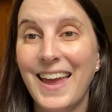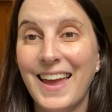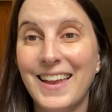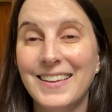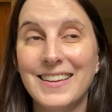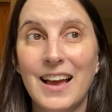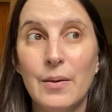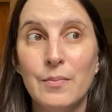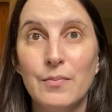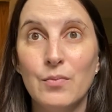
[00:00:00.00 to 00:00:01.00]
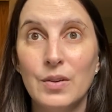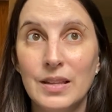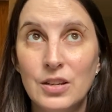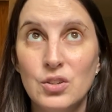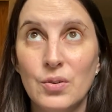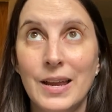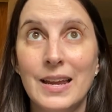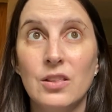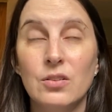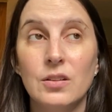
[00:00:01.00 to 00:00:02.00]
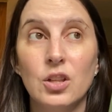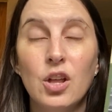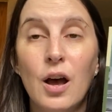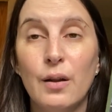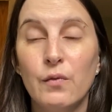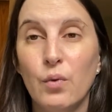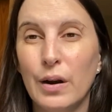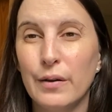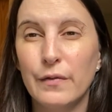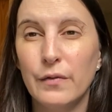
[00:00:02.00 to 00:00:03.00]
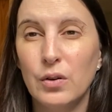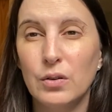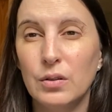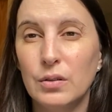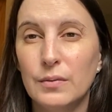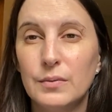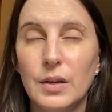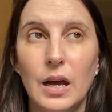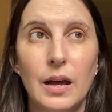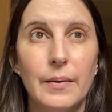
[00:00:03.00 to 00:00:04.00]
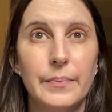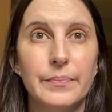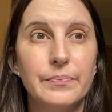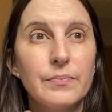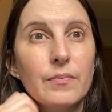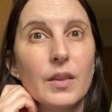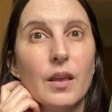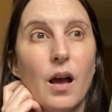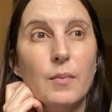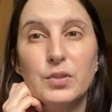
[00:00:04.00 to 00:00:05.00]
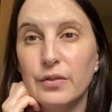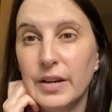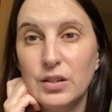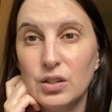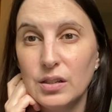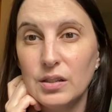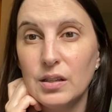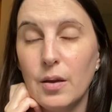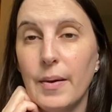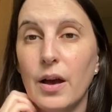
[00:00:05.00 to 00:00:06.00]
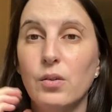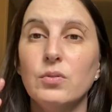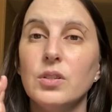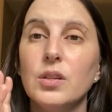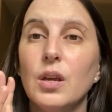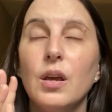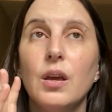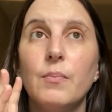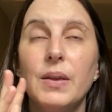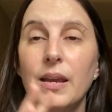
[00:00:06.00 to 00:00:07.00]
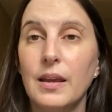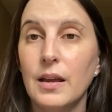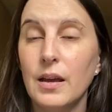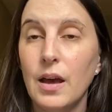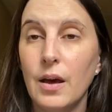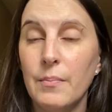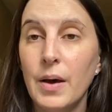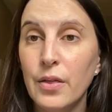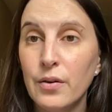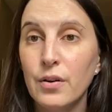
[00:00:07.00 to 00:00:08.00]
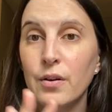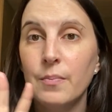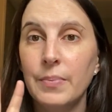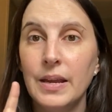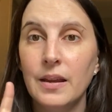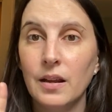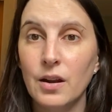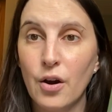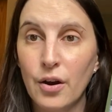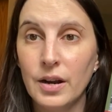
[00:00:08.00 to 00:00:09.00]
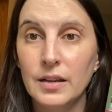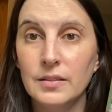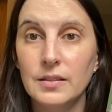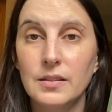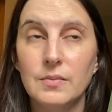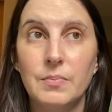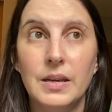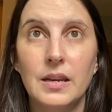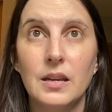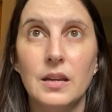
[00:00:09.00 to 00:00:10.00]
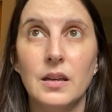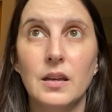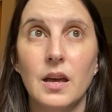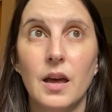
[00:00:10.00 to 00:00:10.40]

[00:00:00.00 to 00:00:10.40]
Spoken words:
and I'm really enjoying it. There's a lot of wonderful observations about being a mother, being an artist, being